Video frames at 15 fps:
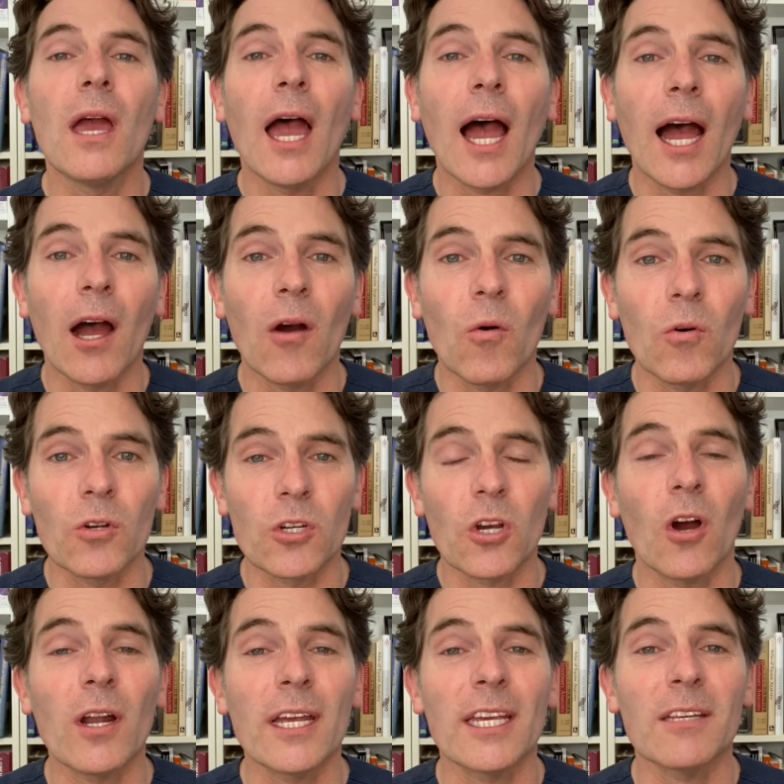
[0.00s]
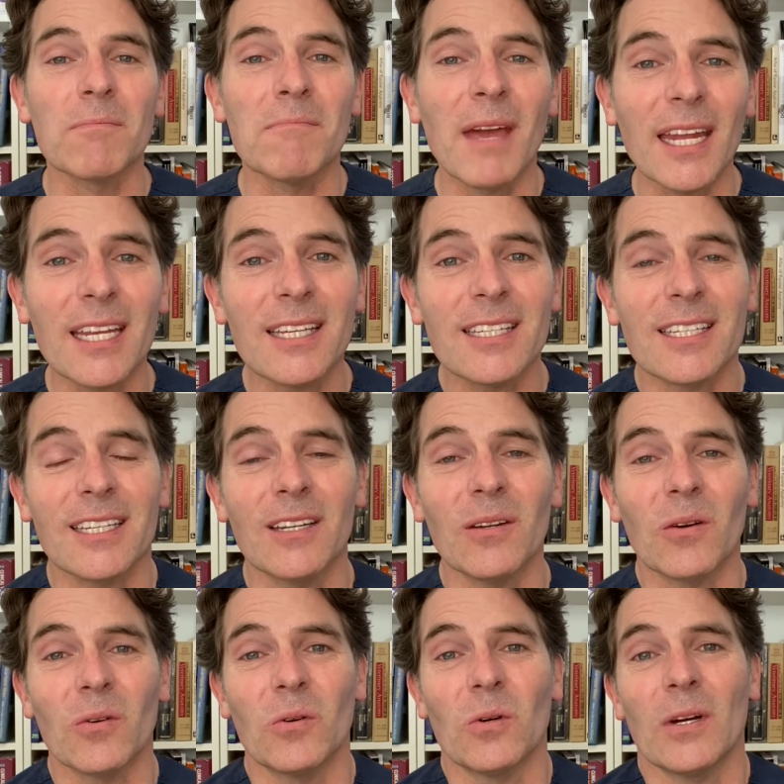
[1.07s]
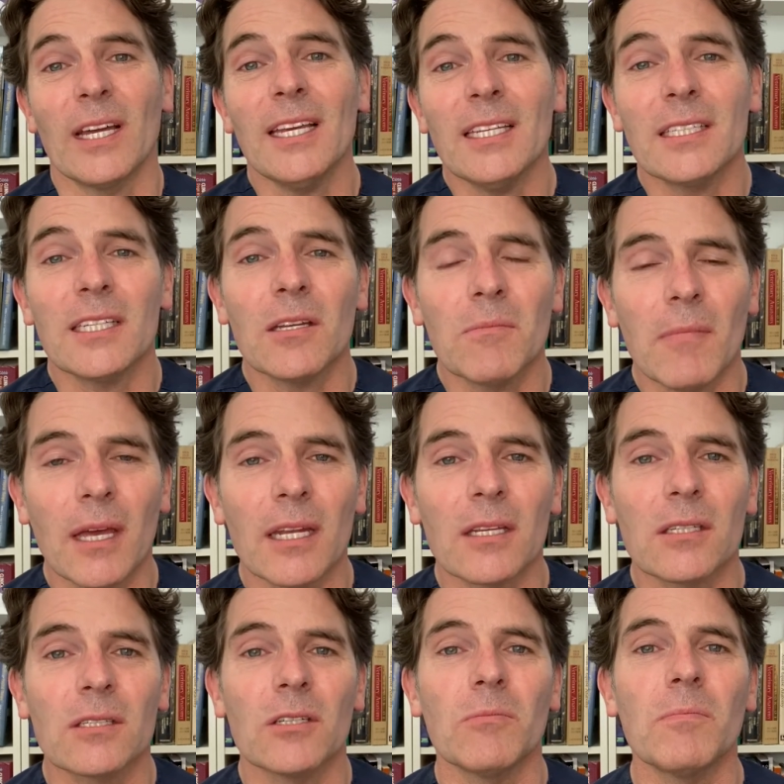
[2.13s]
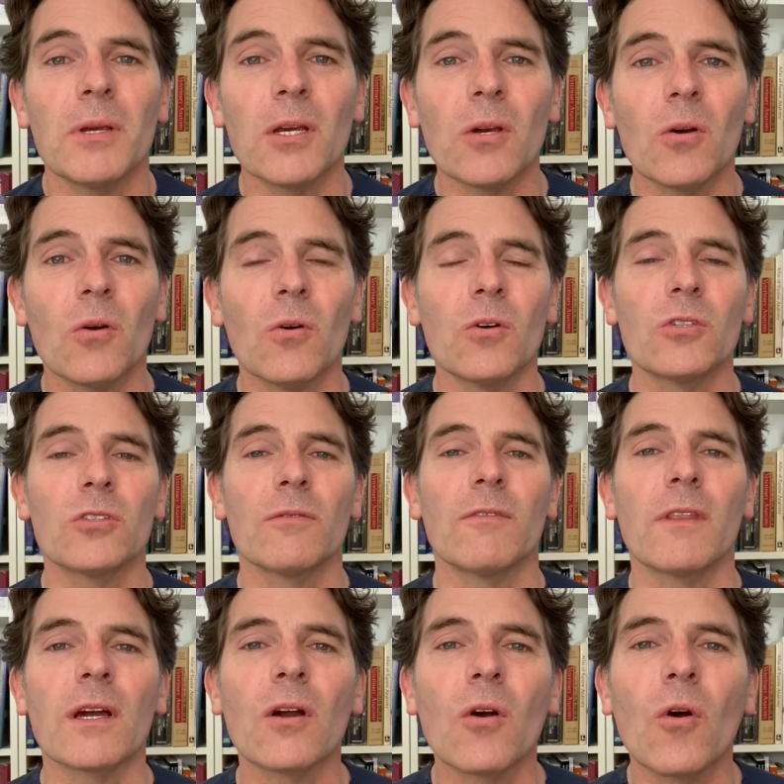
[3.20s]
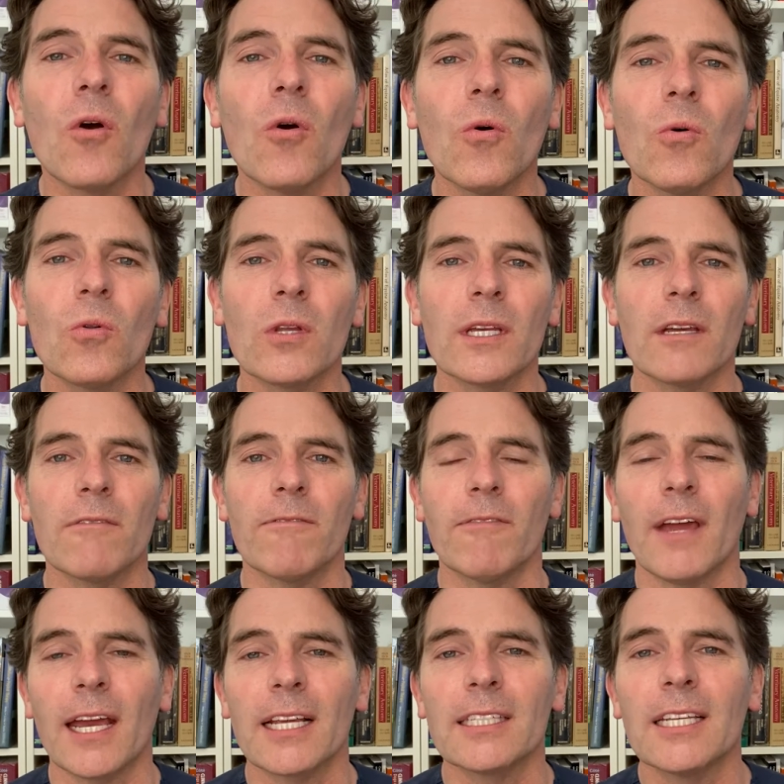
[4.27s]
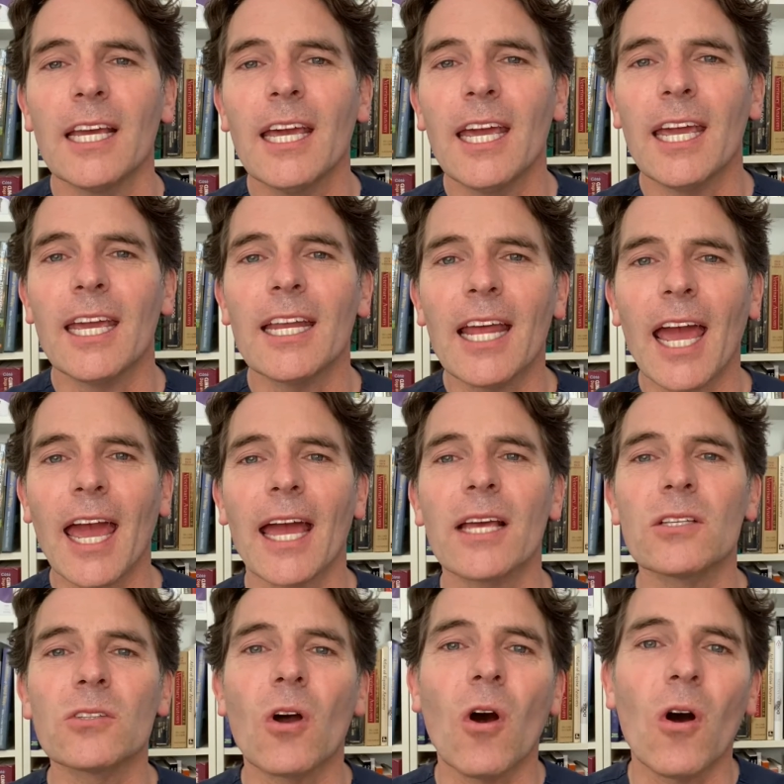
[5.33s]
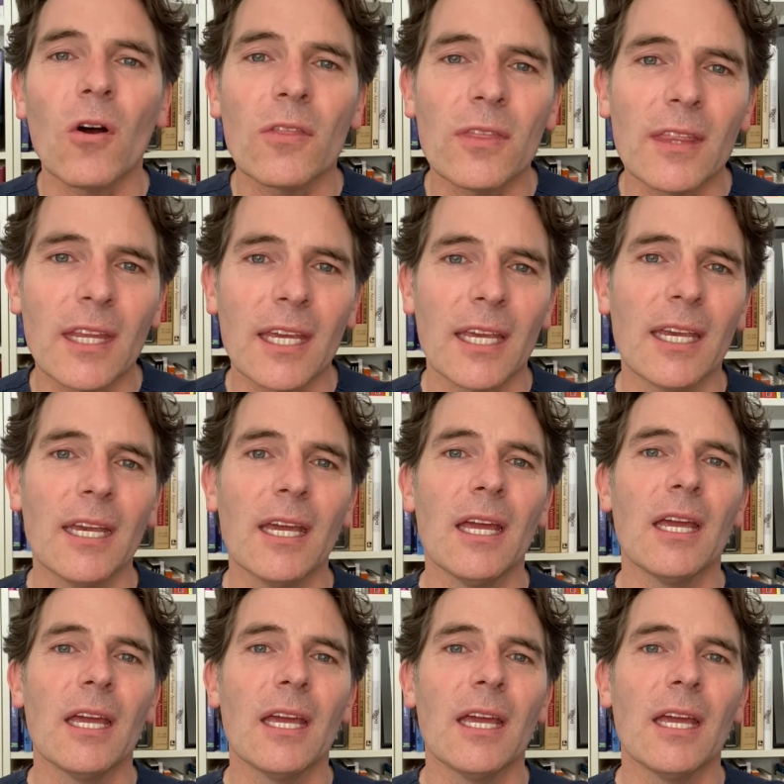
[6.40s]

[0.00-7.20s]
or Chinese medicine or Eastern medicine because of the cooling effects it has on the